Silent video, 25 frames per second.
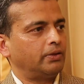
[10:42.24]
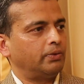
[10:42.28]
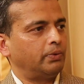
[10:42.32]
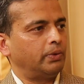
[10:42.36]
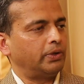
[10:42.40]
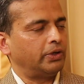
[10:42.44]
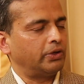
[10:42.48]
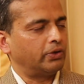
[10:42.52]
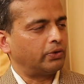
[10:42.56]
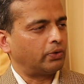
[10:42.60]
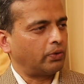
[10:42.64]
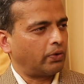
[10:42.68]

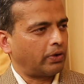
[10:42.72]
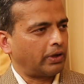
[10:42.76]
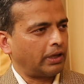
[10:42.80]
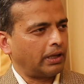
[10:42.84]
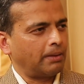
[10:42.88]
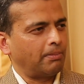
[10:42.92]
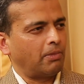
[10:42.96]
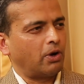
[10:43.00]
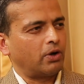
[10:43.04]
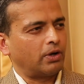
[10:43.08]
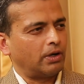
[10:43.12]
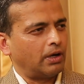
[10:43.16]
When you're
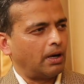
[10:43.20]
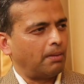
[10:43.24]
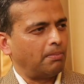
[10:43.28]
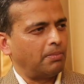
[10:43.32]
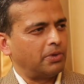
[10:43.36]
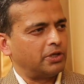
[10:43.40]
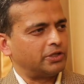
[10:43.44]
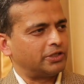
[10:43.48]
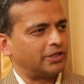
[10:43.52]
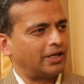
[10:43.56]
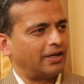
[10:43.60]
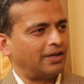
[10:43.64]
talking about
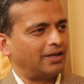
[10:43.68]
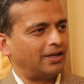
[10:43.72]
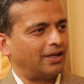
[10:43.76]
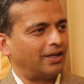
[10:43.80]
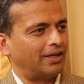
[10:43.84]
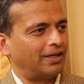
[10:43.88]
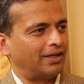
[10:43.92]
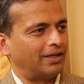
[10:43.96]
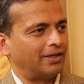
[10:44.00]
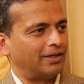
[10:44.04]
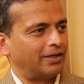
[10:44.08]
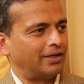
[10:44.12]
numbers, and
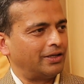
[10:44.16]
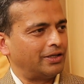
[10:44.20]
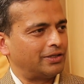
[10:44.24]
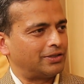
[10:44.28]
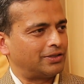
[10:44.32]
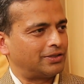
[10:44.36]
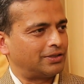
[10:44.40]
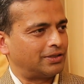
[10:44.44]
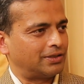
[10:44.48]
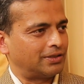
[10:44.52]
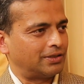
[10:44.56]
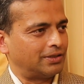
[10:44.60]

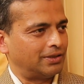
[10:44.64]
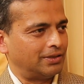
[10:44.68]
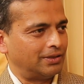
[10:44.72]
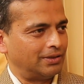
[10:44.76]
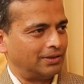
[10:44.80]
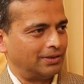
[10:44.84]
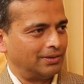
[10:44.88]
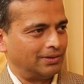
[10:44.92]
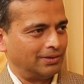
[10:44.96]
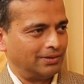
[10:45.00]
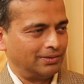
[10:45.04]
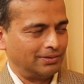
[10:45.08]
it's
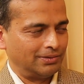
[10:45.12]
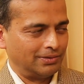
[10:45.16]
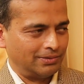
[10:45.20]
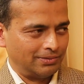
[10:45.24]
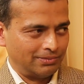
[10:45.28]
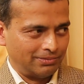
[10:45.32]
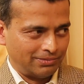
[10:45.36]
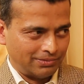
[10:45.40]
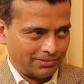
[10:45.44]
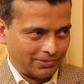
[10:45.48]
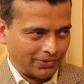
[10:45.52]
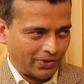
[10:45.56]

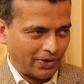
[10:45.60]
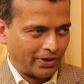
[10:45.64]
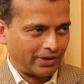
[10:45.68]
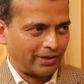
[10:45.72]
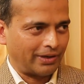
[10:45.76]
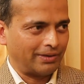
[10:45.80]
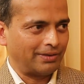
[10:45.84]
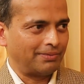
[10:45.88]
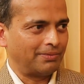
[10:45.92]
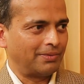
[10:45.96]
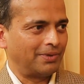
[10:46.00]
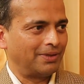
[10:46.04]
not
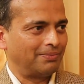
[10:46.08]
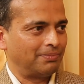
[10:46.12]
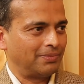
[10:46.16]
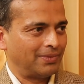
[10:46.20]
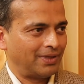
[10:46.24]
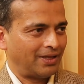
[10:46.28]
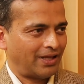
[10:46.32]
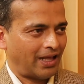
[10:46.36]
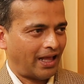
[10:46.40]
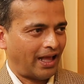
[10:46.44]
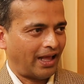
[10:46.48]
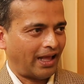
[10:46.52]

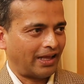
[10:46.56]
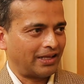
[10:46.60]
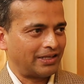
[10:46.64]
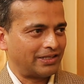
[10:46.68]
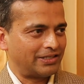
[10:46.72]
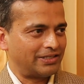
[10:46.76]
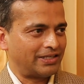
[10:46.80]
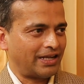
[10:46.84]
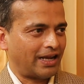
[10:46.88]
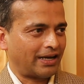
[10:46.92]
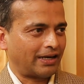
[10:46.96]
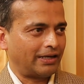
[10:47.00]

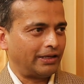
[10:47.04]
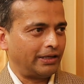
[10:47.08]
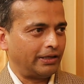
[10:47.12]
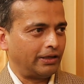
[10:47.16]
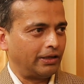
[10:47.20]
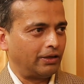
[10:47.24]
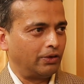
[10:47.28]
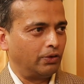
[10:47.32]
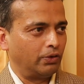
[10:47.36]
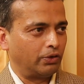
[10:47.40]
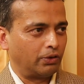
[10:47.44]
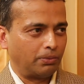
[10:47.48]
exactly
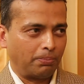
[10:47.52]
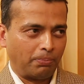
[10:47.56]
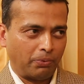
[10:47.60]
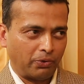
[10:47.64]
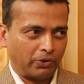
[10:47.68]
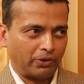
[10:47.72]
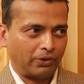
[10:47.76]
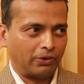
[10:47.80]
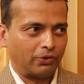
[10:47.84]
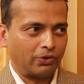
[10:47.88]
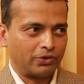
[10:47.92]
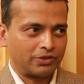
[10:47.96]
good to
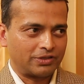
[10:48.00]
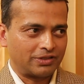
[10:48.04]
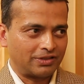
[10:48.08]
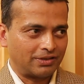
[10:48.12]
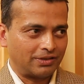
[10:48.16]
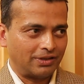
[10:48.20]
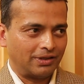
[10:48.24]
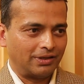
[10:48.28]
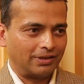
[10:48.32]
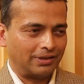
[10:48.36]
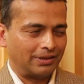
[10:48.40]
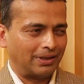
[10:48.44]
put those
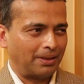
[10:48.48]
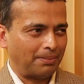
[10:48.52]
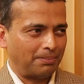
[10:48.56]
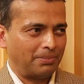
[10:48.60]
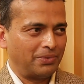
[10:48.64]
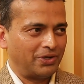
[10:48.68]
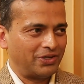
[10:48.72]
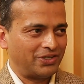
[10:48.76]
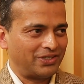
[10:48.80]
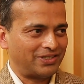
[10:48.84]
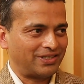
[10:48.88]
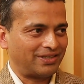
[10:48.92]

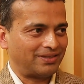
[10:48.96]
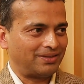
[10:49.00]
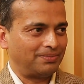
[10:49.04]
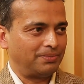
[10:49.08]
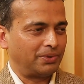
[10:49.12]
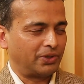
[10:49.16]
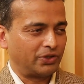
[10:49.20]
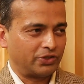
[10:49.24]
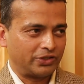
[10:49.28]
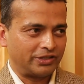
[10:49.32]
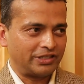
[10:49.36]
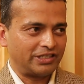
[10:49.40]
numbers,
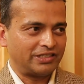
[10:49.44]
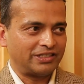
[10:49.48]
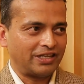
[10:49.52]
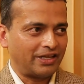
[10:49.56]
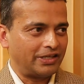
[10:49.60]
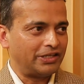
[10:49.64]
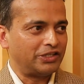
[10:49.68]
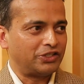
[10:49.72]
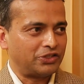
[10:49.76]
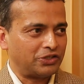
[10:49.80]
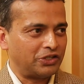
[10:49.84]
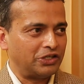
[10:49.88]
because these are
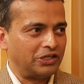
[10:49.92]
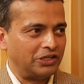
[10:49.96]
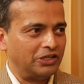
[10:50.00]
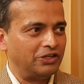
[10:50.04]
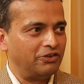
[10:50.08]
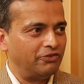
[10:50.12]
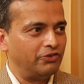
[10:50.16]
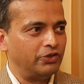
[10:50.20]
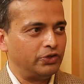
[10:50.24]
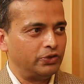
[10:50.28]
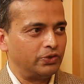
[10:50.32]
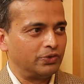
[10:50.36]
each
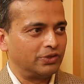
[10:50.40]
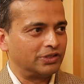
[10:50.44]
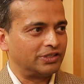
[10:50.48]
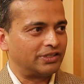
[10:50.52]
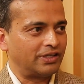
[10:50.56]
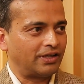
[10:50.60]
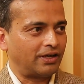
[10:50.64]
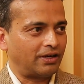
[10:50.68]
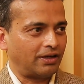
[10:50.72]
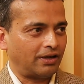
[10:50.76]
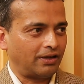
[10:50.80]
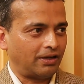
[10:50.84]
individuals
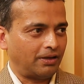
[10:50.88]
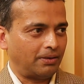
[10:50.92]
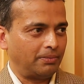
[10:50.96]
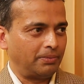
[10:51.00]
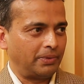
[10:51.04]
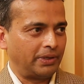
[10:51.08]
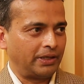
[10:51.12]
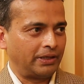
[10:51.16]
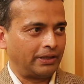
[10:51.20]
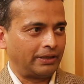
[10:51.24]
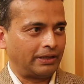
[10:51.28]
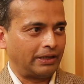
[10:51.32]
that are
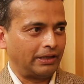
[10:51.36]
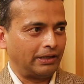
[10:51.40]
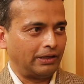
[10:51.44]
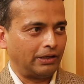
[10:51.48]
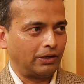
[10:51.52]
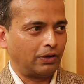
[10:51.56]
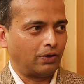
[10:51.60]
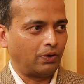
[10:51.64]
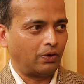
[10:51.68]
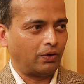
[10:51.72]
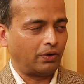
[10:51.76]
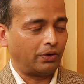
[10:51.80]
being
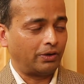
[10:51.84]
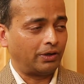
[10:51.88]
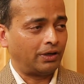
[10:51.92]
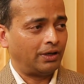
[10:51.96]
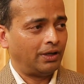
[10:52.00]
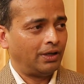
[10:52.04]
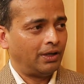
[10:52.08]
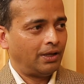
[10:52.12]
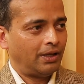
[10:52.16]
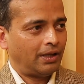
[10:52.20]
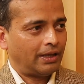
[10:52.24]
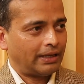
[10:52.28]
killed or
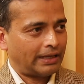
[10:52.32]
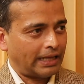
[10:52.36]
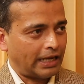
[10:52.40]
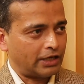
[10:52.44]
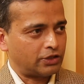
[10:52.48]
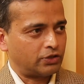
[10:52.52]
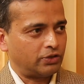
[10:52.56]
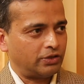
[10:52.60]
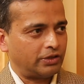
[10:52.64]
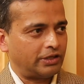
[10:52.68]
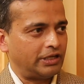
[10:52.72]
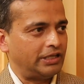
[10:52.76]

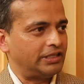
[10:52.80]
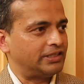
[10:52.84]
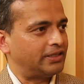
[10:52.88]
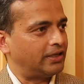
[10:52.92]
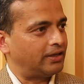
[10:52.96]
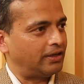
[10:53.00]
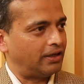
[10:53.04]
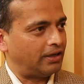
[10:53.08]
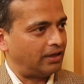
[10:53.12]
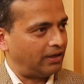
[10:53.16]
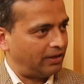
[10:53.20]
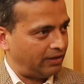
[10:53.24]
casualties
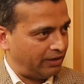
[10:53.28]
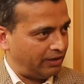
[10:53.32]
and